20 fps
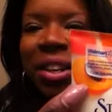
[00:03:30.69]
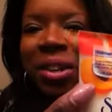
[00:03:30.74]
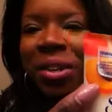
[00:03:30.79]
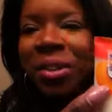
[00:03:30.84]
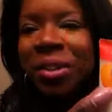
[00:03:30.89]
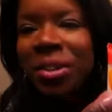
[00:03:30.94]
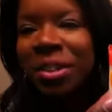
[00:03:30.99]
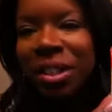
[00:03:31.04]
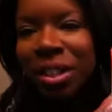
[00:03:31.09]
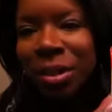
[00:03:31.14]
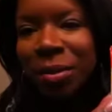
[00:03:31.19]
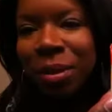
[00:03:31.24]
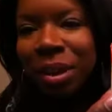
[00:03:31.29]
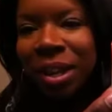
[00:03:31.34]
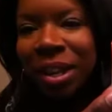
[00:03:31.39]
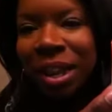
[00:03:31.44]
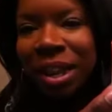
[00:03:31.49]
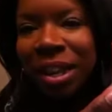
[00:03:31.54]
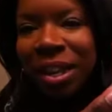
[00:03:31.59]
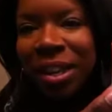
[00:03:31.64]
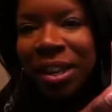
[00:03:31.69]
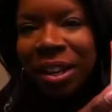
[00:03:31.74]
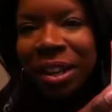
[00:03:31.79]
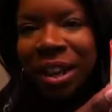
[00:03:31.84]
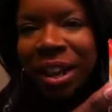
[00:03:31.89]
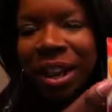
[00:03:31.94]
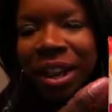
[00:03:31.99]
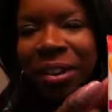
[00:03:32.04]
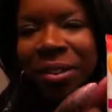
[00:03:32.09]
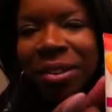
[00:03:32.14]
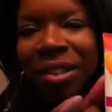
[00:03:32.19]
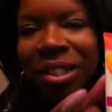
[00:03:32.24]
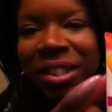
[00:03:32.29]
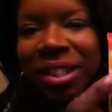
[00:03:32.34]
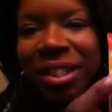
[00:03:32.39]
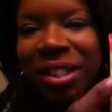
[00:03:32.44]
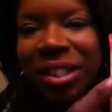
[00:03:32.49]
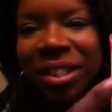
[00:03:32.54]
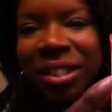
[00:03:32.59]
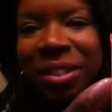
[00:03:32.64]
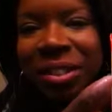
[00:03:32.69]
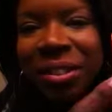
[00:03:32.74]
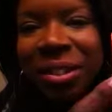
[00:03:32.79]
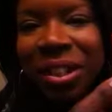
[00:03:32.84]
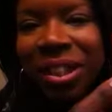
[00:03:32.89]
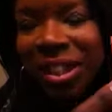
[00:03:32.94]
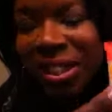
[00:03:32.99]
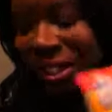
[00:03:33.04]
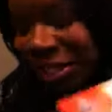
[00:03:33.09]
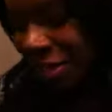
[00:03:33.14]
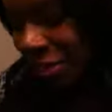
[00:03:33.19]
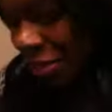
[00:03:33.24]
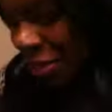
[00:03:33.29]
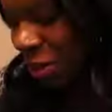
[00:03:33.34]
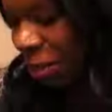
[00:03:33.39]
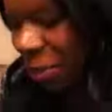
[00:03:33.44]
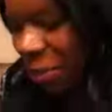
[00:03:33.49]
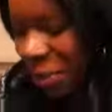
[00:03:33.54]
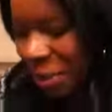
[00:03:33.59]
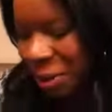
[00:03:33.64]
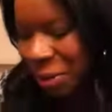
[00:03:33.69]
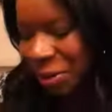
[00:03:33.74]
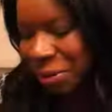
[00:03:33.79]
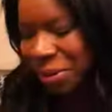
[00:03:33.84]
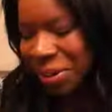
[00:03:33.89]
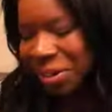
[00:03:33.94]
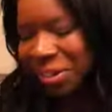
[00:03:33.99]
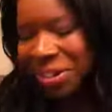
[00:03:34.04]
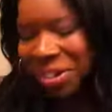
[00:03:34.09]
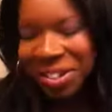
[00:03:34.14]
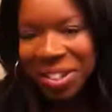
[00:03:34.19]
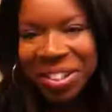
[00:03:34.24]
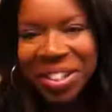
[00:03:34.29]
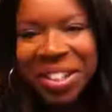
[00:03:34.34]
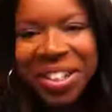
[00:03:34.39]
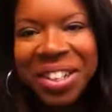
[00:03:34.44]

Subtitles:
Who's gonna wear that in their hair? It was this orange. It was horrible.